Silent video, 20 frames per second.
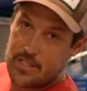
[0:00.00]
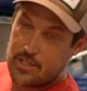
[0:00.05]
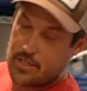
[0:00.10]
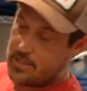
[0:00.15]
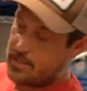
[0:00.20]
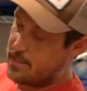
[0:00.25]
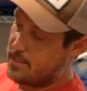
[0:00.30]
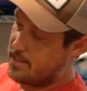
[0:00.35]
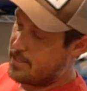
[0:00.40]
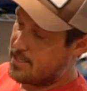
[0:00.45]

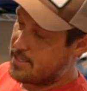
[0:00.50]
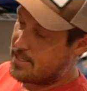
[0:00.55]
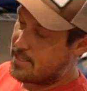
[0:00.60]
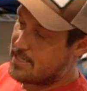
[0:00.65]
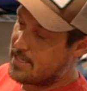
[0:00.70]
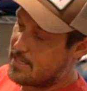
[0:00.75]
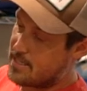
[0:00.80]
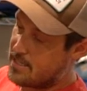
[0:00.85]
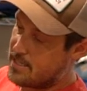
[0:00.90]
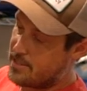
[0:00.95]

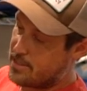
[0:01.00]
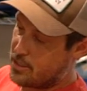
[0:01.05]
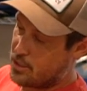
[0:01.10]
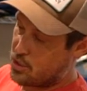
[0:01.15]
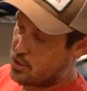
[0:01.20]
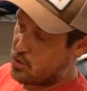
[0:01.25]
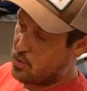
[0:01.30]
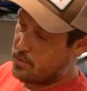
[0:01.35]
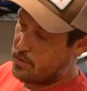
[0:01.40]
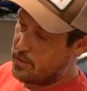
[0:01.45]
is
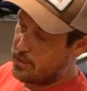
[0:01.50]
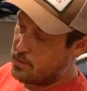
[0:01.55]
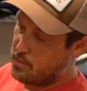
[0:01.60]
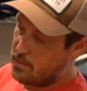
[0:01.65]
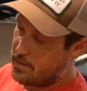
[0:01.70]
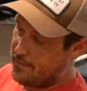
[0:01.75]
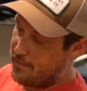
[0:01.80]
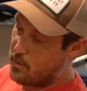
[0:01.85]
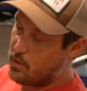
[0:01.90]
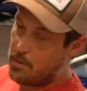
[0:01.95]

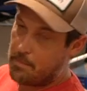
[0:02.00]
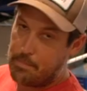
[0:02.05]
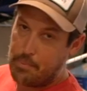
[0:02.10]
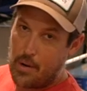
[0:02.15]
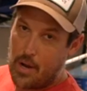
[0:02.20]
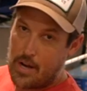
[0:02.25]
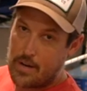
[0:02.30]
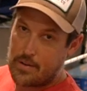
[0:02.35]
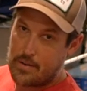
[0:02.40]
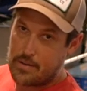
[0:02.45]
shorter. If you want
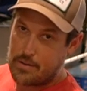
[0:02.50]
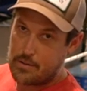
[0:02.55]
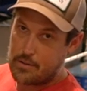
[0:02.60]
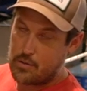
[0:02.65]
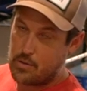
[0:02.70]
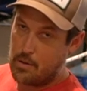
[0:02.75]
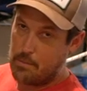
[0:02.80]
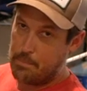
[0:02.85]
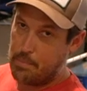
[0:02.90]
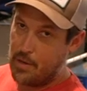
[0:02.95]
to
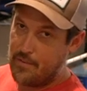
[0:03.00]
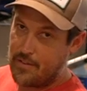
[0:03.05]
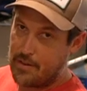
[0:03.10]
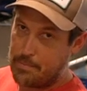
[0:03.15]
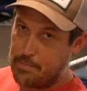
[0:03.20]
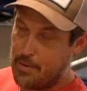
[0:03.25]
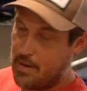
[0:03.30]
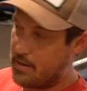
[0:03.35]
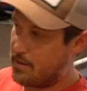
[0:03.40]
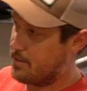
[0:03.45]
do a
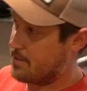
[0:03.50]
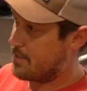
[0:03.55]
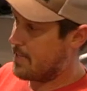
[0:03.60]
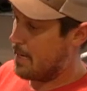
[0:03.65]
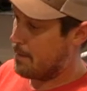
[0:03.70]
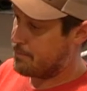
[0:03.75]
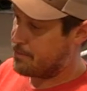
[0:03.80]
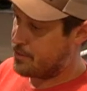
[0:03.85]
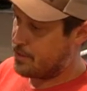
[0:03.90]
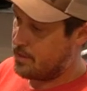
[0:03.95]
perfect progress
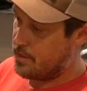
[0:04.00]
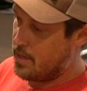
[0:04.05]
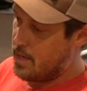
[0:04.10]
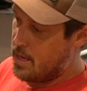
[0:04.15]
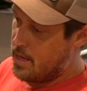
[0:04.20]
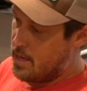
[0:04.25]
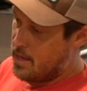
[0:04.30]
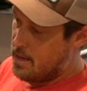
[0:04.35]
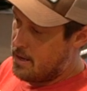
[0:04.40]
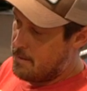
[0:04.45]
capture,
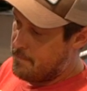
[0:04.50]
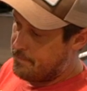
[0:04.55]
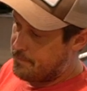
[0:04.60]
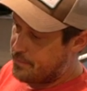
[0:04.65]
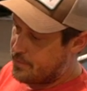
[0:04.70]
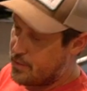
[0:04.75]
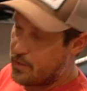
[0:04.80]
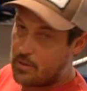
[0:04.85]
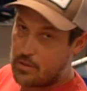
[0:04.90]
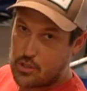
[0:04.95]

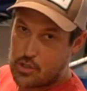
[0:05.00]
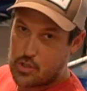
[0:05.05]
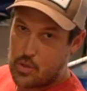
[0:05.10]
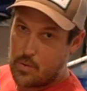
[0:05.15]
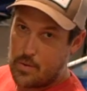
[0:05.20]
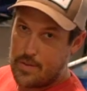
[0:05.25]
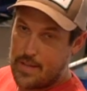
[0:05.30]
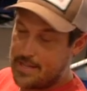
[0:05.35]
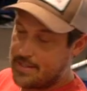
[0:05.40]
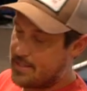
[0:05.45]
you can
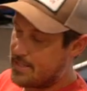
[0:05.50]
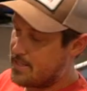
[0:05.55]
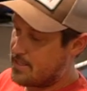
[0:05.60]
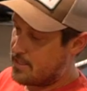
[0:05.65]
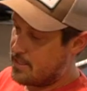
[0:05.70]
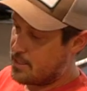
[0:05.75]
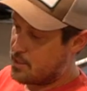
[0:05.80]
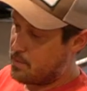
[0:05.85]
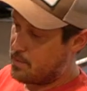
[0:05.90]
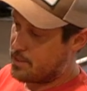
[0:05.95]
shorten that
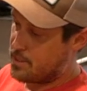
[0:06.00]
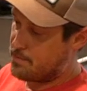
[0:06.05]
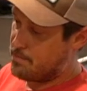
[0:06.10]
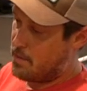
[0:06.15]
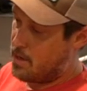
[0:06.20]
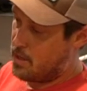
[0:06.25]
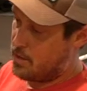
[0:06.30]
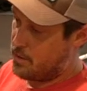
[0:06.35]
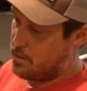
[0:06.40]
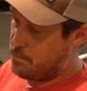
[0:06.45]
distance with
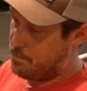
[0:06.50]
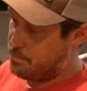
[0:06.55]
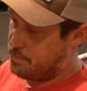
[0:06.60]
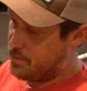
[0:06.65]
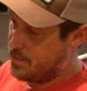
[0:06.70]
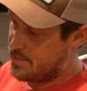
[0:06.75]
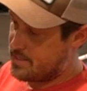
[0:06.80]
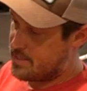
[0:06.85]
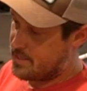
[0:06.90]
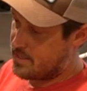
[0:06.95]
smaller
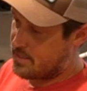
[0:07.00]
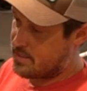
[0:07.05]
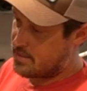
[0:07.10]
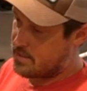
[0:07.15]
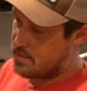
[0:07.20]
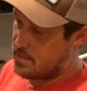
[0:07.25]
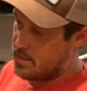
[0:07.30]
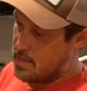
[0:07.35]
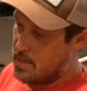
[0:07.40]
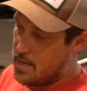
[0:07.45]

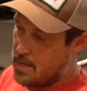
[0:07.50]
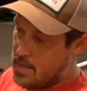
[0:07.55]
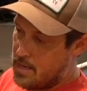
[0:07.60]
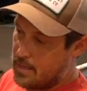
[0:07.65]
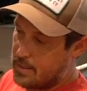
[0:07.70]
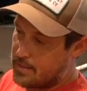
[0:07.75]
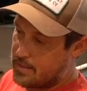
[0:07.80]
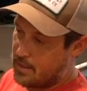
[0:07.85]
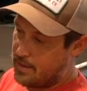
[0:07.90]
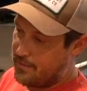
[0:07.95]
prusiks,
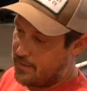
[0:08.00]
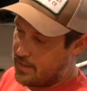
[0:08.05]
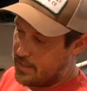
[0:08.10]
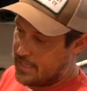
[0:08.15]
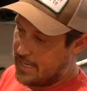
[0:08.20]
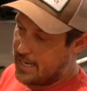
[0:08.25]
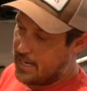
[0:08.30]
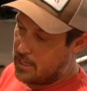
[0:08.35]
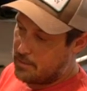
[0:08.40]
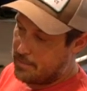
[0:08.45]

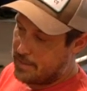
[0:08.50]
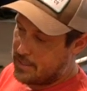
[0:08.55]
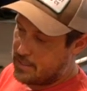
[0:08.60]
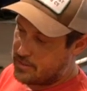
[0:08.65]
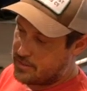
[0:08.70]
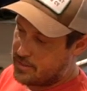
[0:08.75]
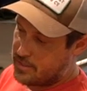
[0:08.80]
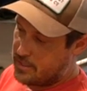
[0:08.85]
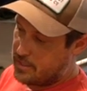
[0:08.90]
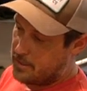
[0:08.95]
different
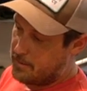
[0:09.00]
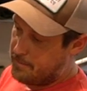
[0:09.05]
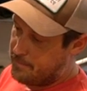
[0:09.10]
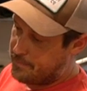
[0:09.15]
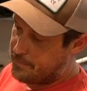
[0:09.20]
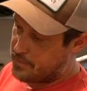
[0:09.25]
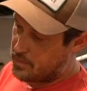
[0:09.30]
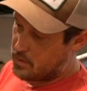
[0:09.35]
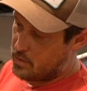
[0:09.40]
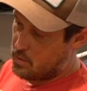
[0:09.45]
carabiners here,
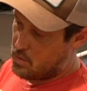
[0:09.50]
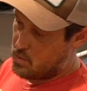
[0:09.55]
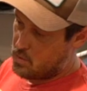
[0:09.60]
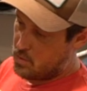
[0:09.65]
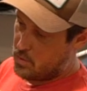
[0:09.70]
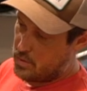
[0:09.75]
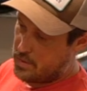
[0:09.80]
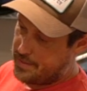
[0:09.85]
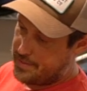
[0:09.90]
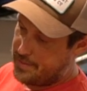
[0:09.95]

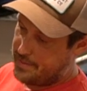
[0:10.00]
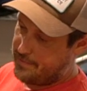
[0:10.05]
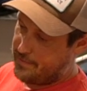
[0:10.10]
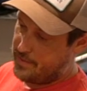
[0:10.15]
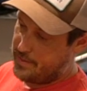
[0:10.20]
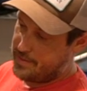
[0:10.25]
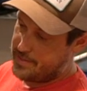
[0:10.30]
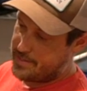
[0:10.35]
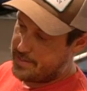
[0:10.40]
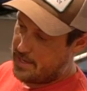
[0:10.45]
or a
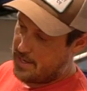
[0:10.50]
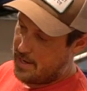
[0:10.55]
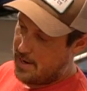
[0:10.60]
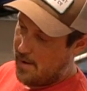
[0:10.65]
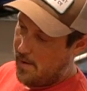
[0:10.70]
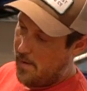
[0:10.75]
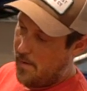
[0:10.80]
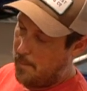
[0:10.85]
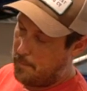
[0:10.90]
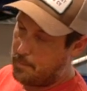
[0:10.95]
different
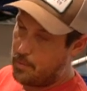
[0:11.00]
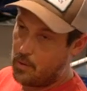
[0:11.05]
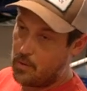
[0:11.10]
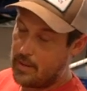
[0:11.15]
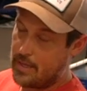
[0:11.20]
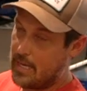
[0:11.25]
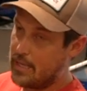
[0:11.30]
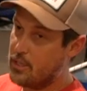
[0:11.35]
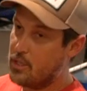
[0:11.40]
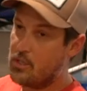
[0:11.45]

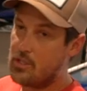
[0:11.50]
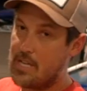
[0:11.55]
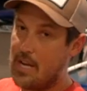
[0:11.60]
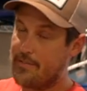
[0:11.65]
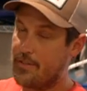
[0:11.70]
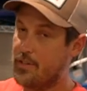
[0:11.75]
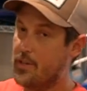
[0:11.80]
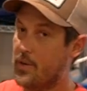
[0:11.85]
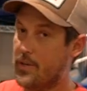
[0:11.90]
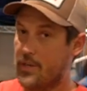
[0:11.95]
pulley. And you just
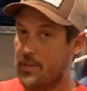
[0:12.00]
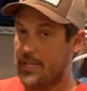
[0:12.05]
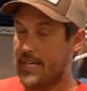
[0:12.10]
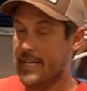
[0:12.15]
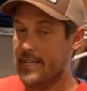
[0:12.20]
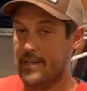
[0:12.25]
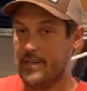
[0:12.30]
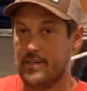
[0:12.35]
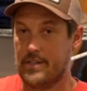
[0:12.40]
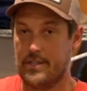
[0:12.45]
have to know your
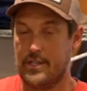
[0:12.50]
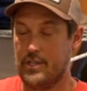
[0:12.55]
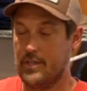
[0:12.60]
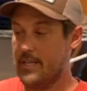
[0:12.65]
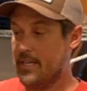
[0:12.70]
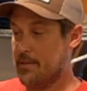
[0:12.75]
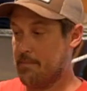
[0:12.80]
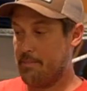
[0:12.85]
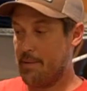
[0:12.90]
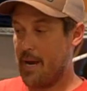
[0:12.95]
gear. You
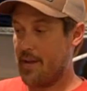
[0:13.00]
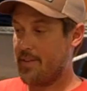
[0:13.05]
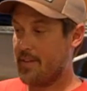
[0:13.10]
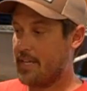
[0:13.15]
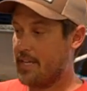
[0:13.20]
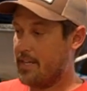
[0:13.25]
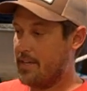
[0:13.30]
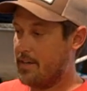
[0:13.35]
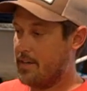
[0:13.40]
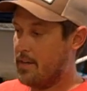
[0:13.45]
need to buy the
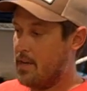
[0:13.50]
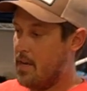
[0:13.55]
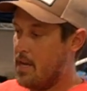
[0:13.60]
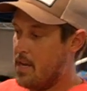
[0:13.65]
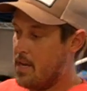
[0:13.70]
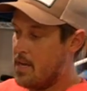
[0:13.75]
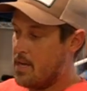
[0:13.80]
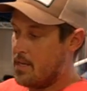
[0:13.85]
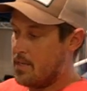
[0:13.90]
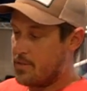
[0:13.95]
gear
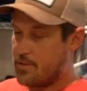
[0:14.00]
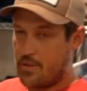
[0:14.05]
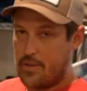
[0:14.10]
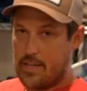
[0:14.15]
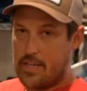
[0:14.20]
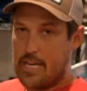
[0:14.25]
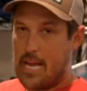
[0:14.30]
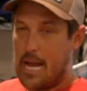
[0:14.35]
so that it